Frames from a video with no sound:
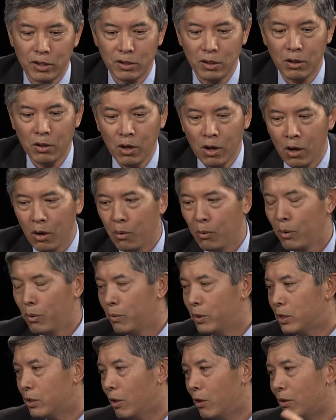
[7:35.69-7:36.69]
So we,
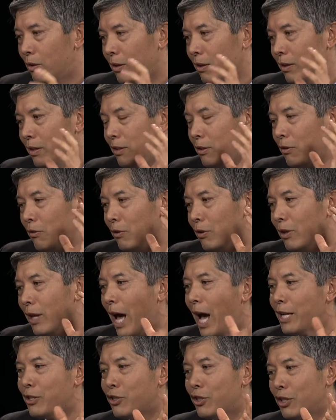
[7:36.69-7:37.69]
we start, you know,
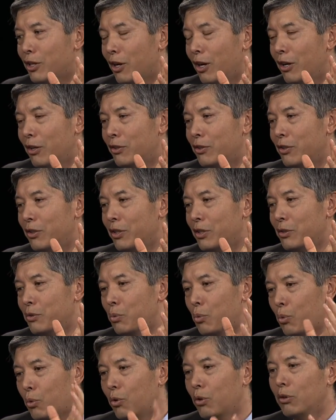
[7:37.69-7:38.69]
latching on to
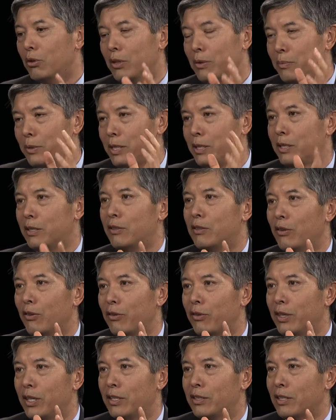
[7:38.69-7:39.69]
these worldly material
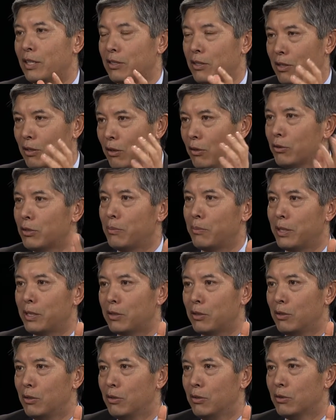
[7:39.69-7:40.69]
things as our
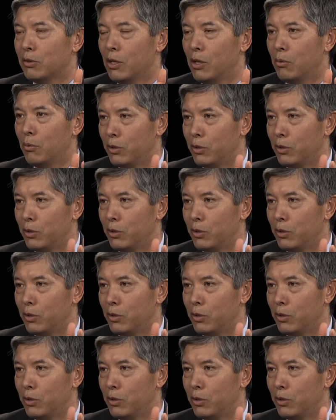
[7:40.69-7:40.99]
ultimate goals,